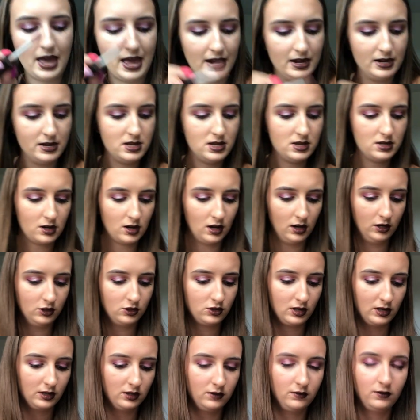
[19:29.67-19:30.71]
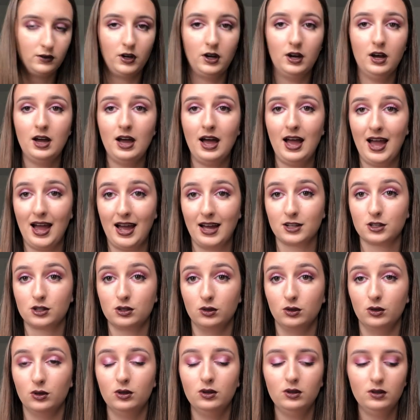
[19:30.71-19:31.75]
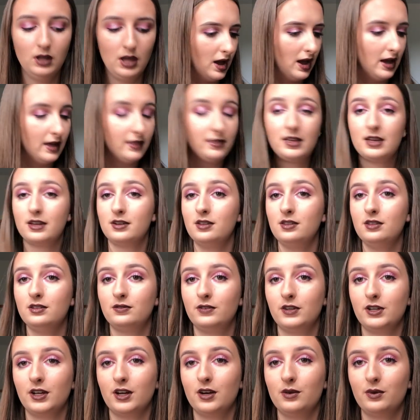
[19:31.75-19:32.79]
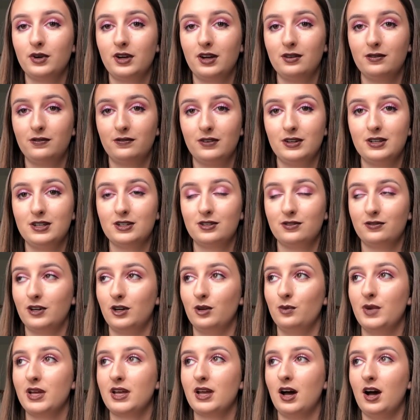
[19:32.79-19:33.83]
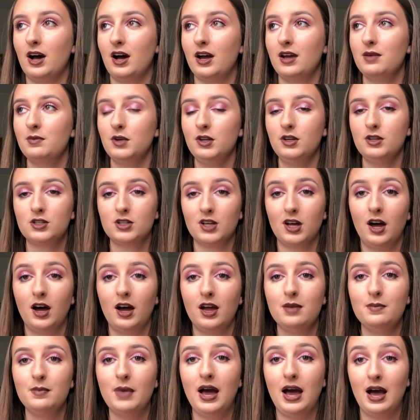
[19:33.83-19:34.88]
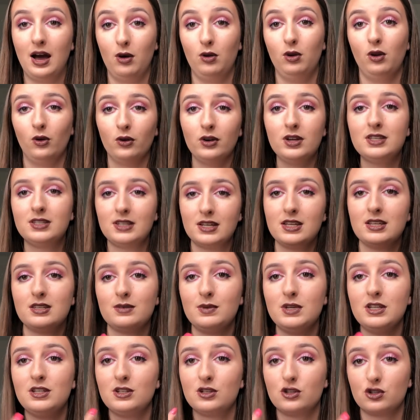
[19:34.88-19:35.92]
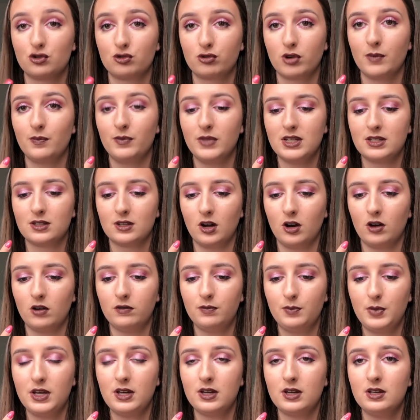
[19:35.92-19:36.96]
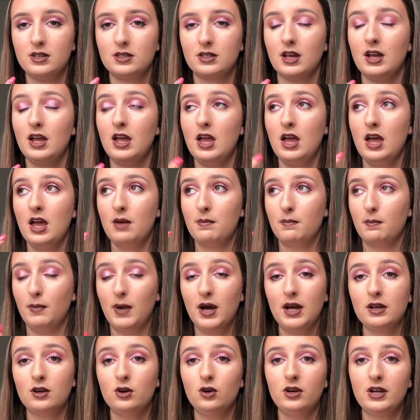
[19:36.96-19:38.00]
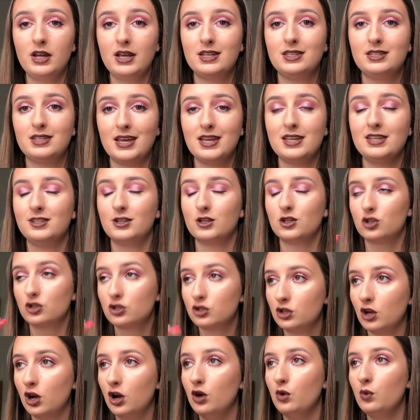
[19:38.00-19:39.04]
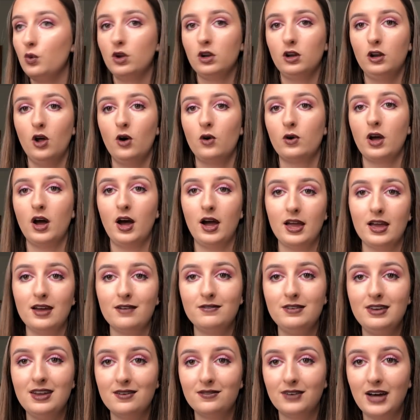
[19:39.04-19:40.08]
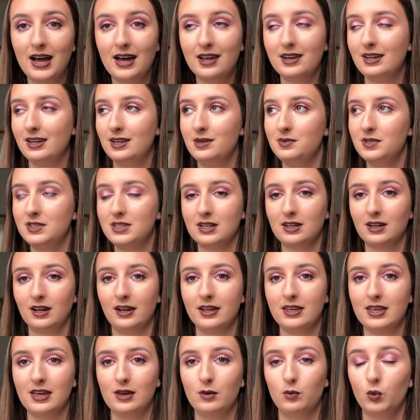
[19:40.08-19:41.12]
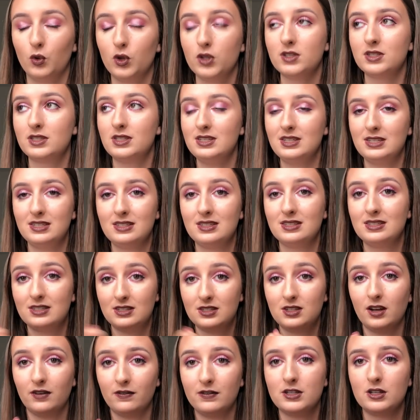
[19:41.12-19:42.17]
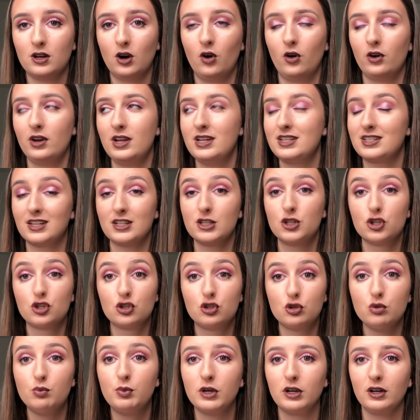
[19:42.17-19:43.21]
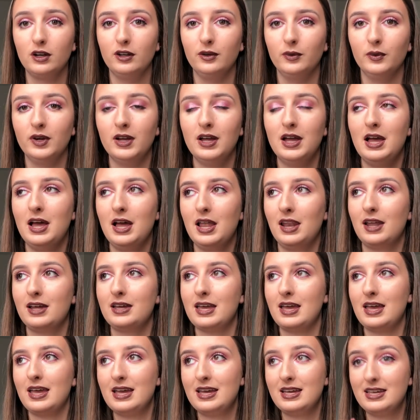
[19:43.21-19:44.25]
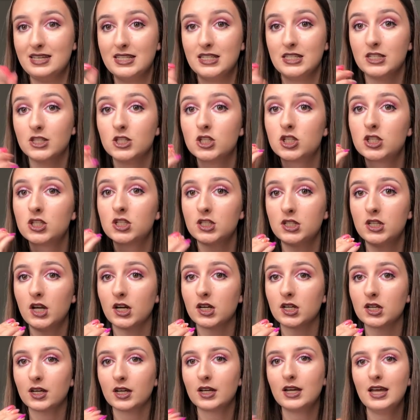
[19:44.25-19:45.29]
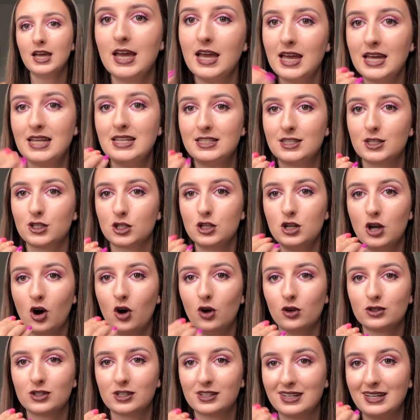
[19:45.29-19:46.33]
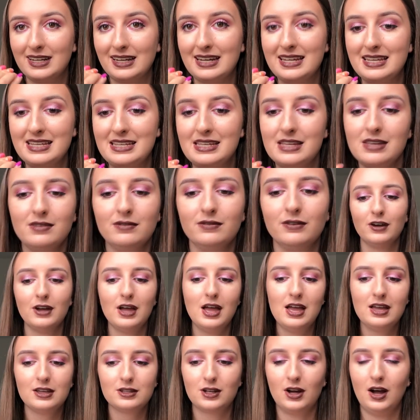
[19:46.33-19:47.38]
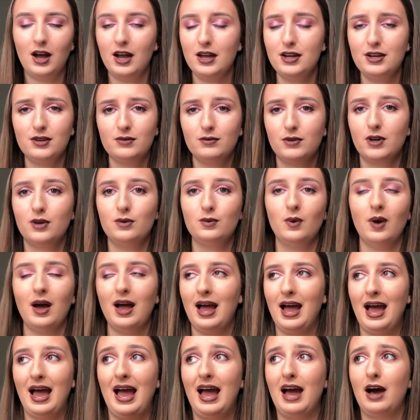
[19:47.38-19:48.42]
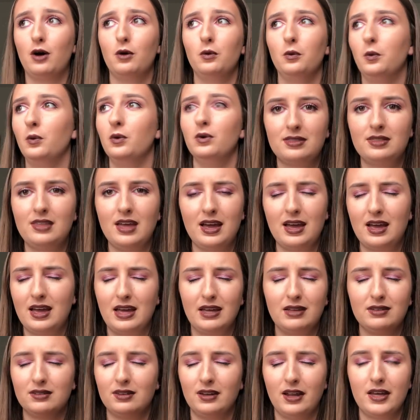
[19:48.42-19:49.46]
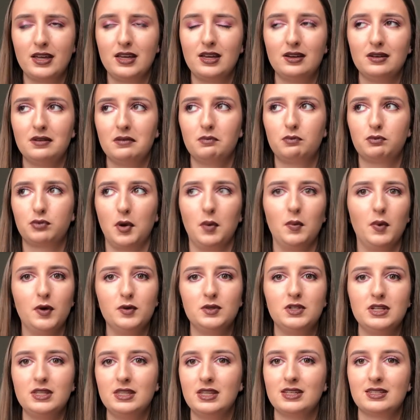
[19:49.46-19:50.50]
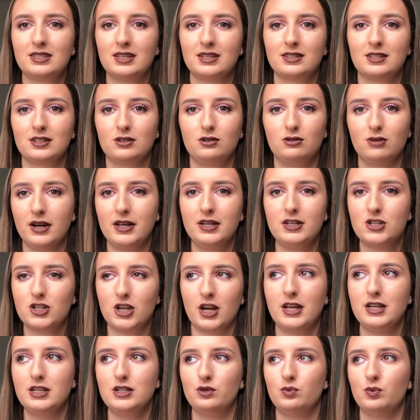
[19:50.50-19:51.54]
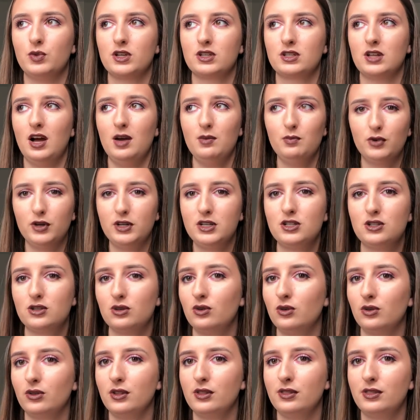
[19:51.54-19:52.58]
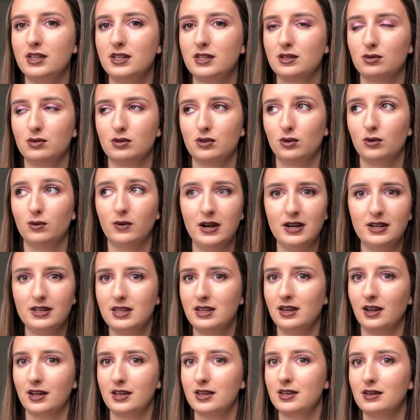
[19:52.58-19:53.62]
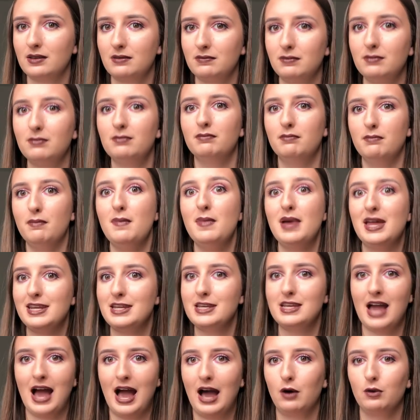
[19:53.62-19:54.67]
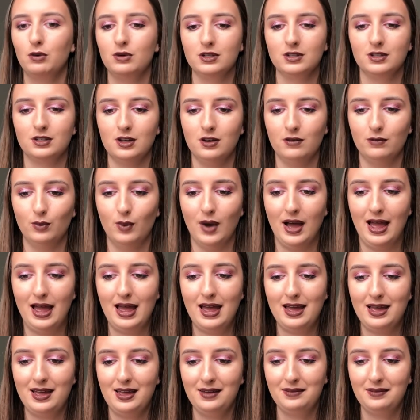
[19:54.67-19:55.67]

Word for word: any colour transfer at all. At the end of this video, when I've finished filming, I'm going to time how long it takes me to scrub this off because my god, it takes so long. I have never had a lipstick like it. Once this stuff is on, it's like super glue. Like, it is stuck. It does not leave. So I don't know how they're like promoting this as a great change because I'm pretty sure that this was already like many hours of wear.